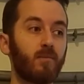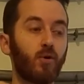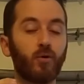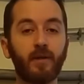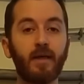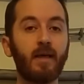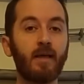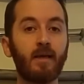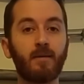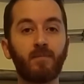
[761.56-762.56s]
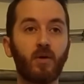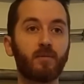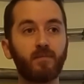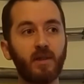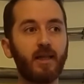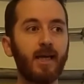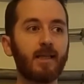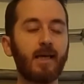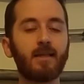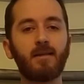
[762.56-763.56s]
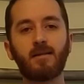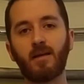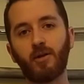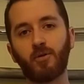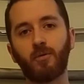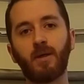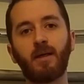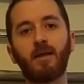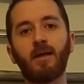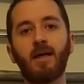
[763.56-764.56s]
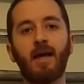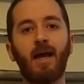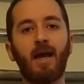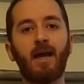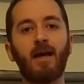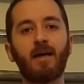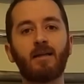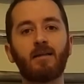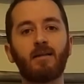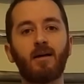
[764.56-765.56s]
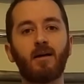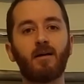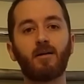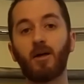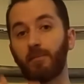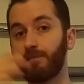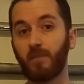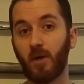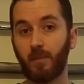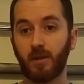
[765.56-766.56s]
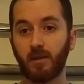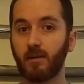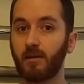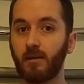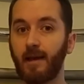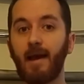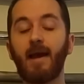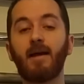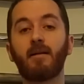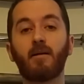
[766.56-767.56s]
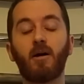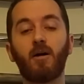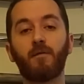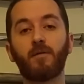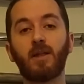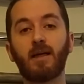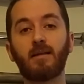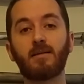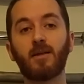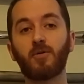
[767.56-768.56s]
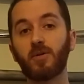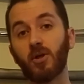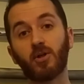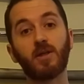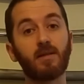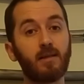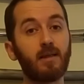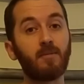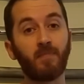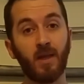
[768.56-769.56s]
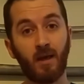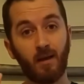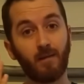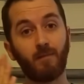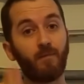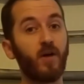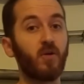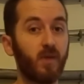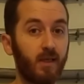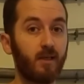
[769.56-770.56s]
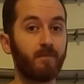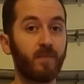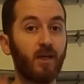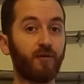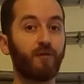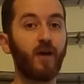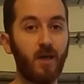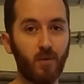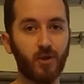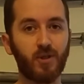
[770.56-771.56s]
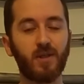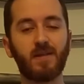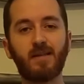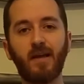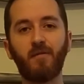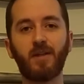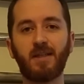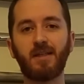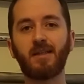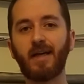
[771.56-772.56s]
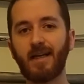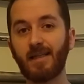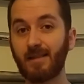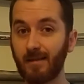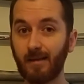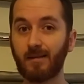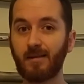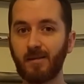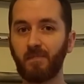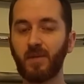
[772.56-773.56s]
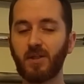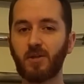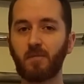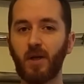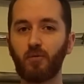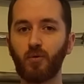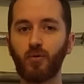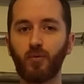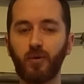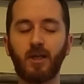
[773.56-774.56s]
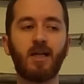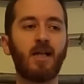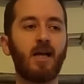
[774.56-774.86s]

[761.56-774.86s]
late 18th century and up until the end of the 19th century, such as the very infamous 1796 spadroon